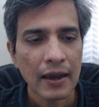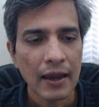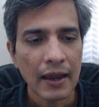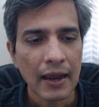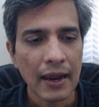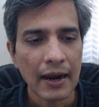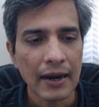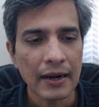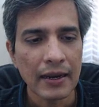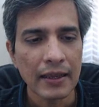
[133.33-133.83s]

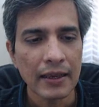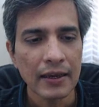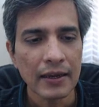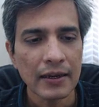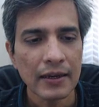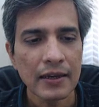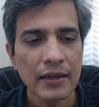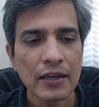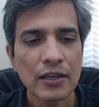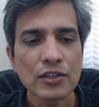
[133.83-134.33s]
and
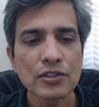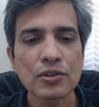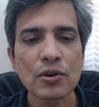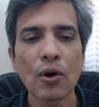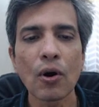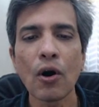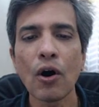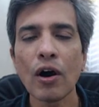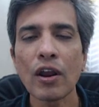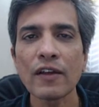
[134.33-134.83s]
here.
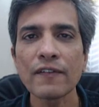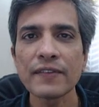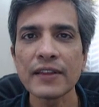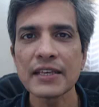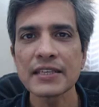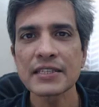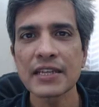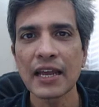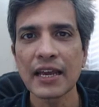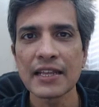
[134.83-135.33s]
So all of
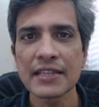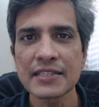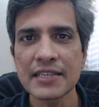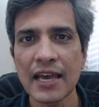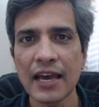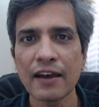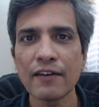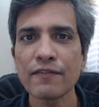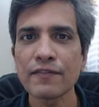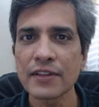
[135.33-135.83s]
these lines
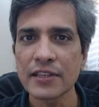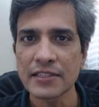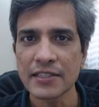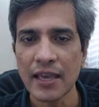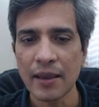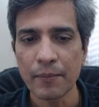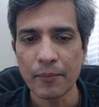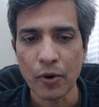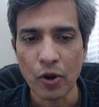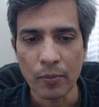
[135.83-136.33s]
have the
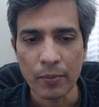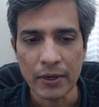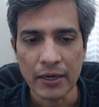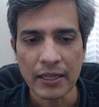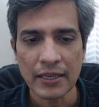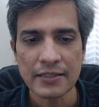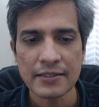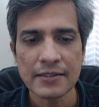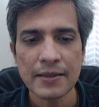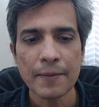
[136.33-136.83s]
same
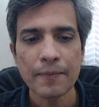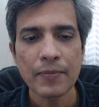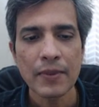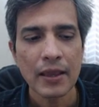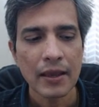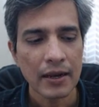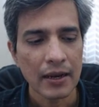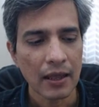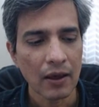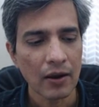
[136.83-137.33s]
properties.
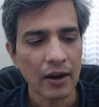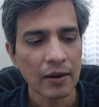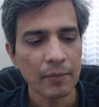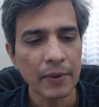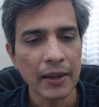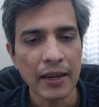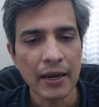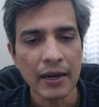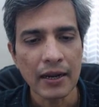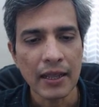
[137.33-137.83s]
Now let
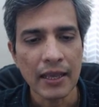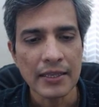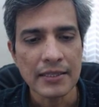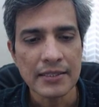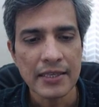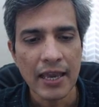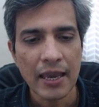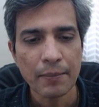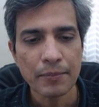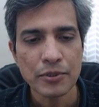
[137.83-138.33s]
me hit
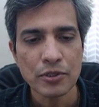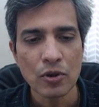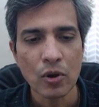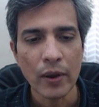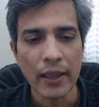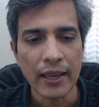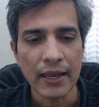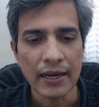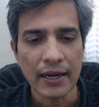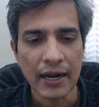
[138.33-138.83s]
escape so
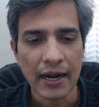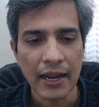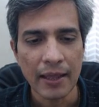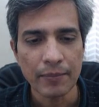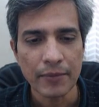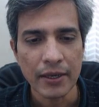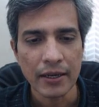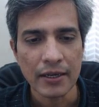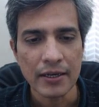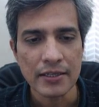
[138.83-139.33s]
I can
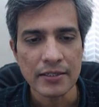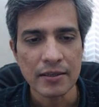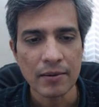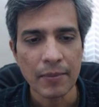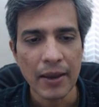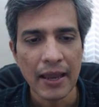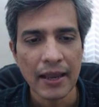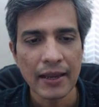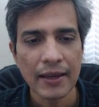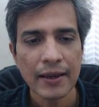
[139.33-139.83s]
claim the cursor
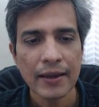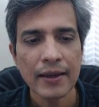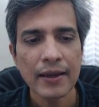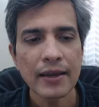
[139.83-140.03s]
back.